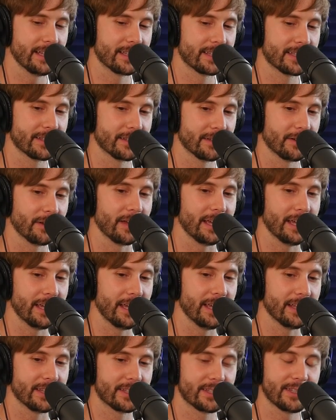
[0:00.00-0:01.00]
it's
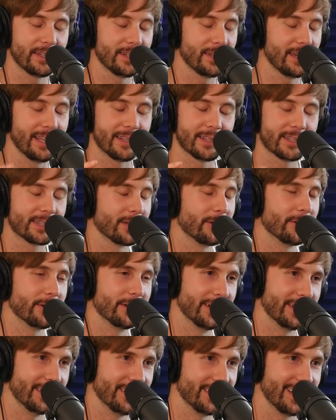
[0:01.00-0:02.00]
it's it's so
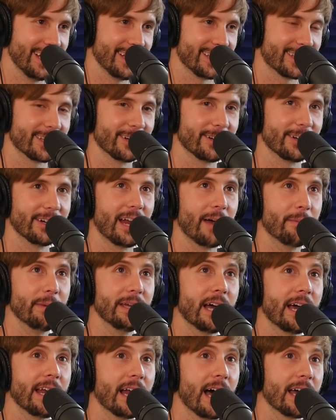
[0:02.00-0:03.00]
good. Yeah, it's so good. I
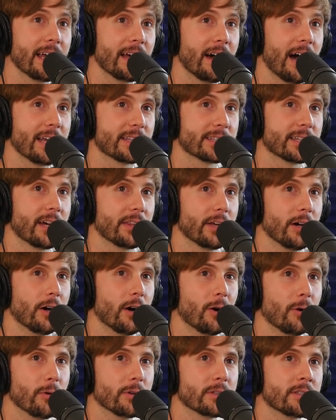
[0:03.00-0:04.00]
mean, and I I saw The
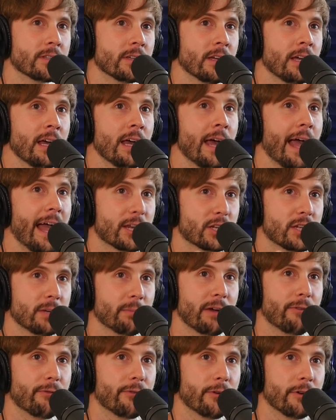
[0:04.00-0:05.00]
Host. Actually, my